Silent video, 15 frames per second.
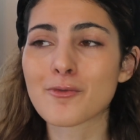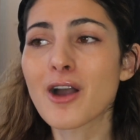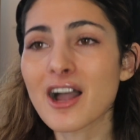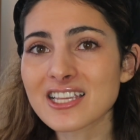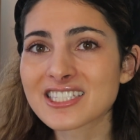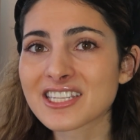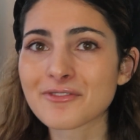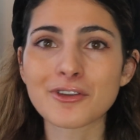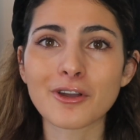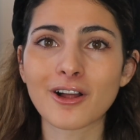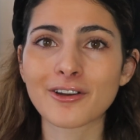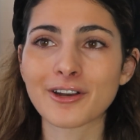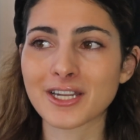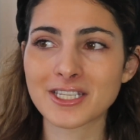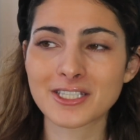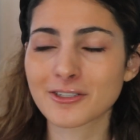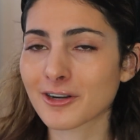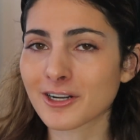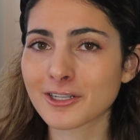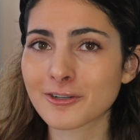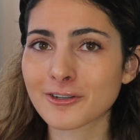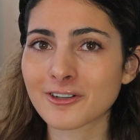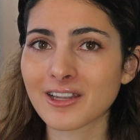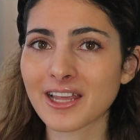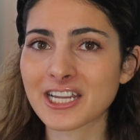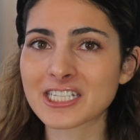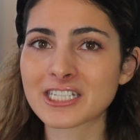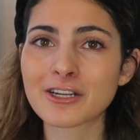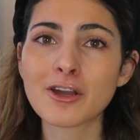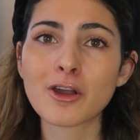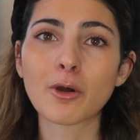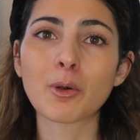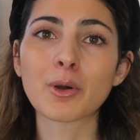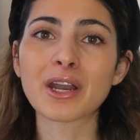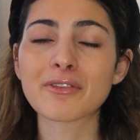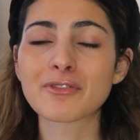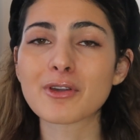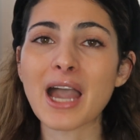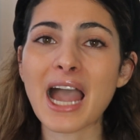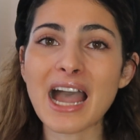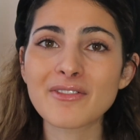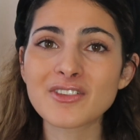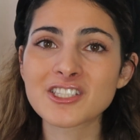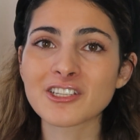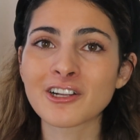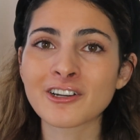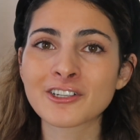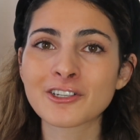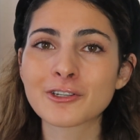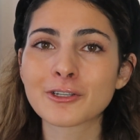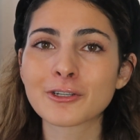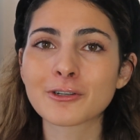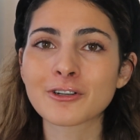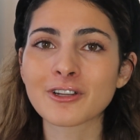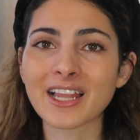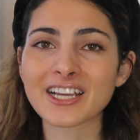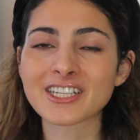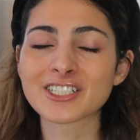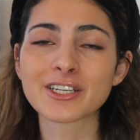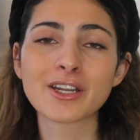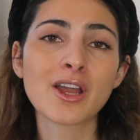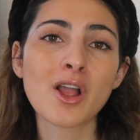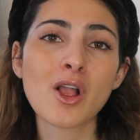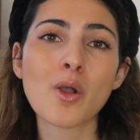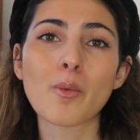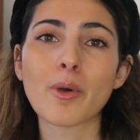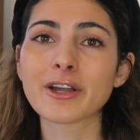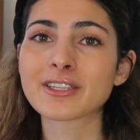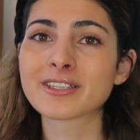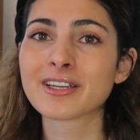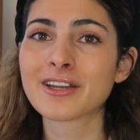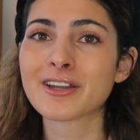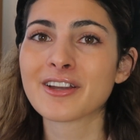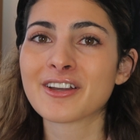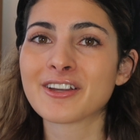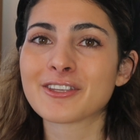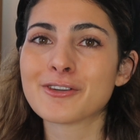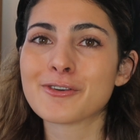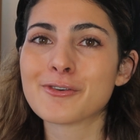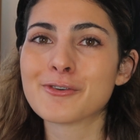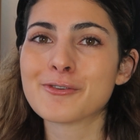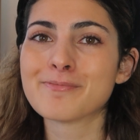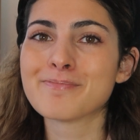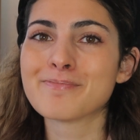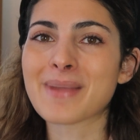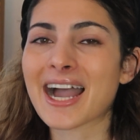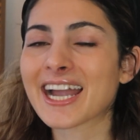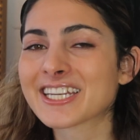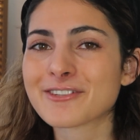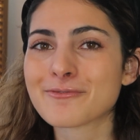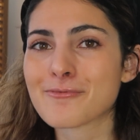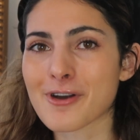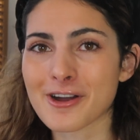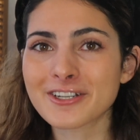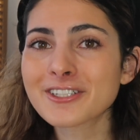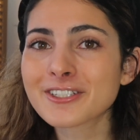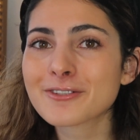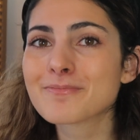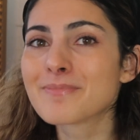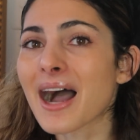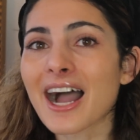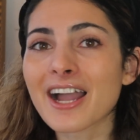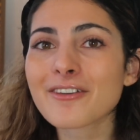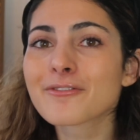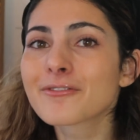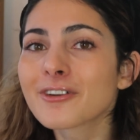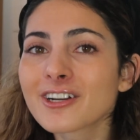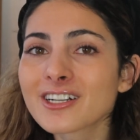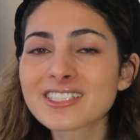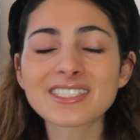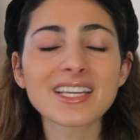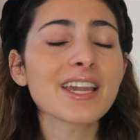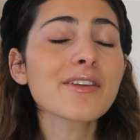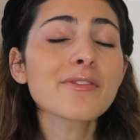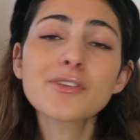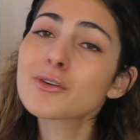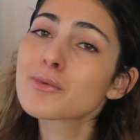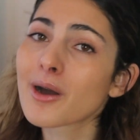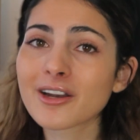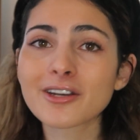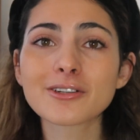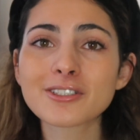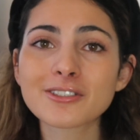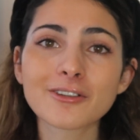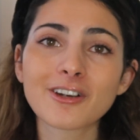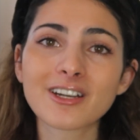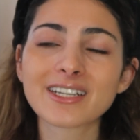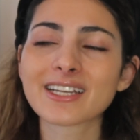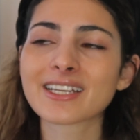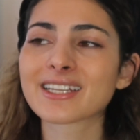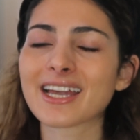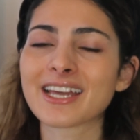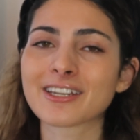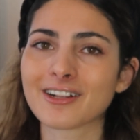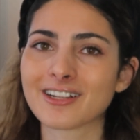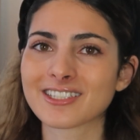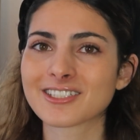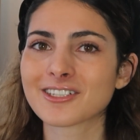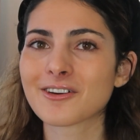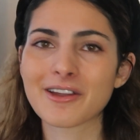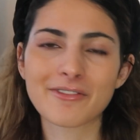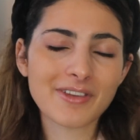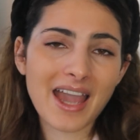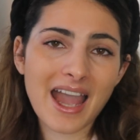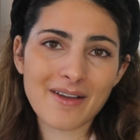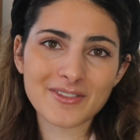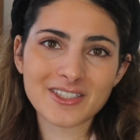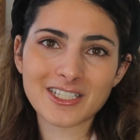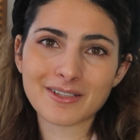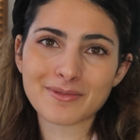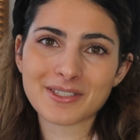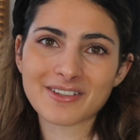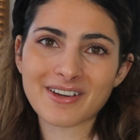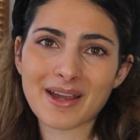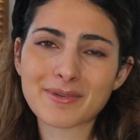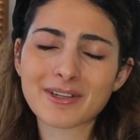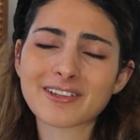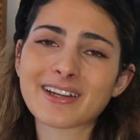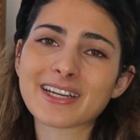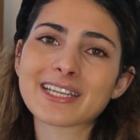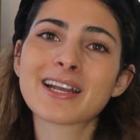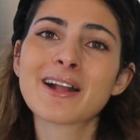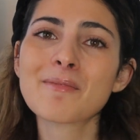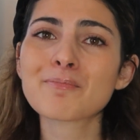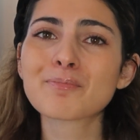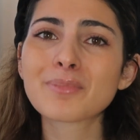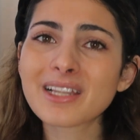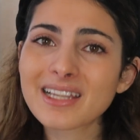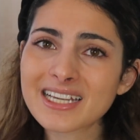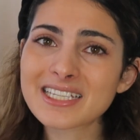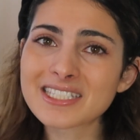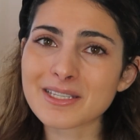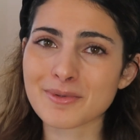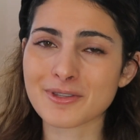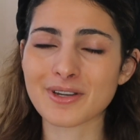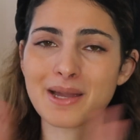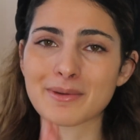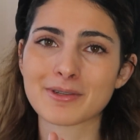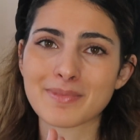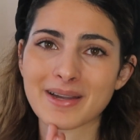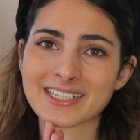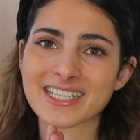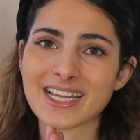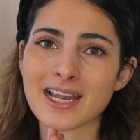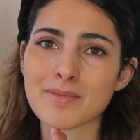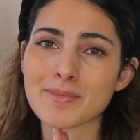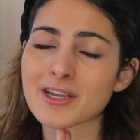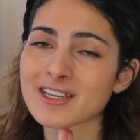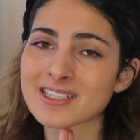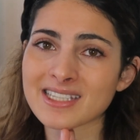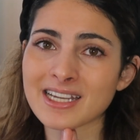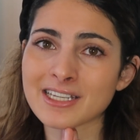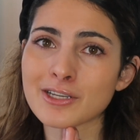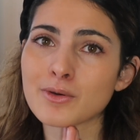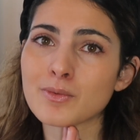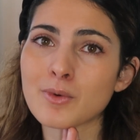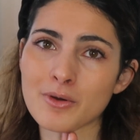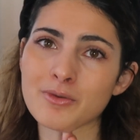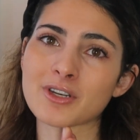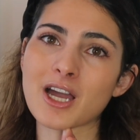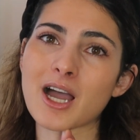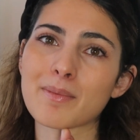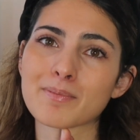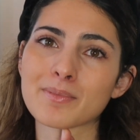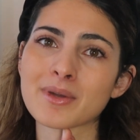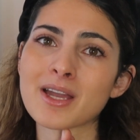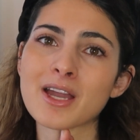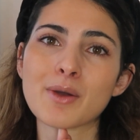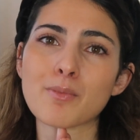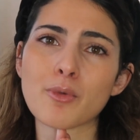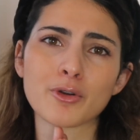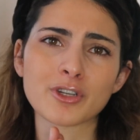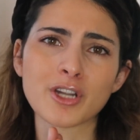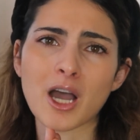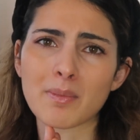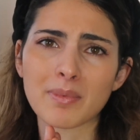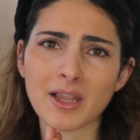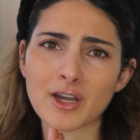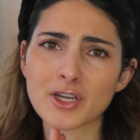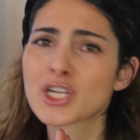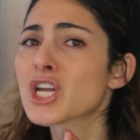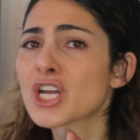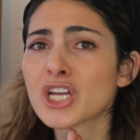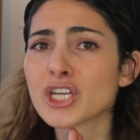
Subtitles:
was, if you already started your collection, or if you haven't started your collection, what you might want to buy first if you want to start it. And also, if you haven't subscribed already, please subscribe to my channel, because then you won't upload,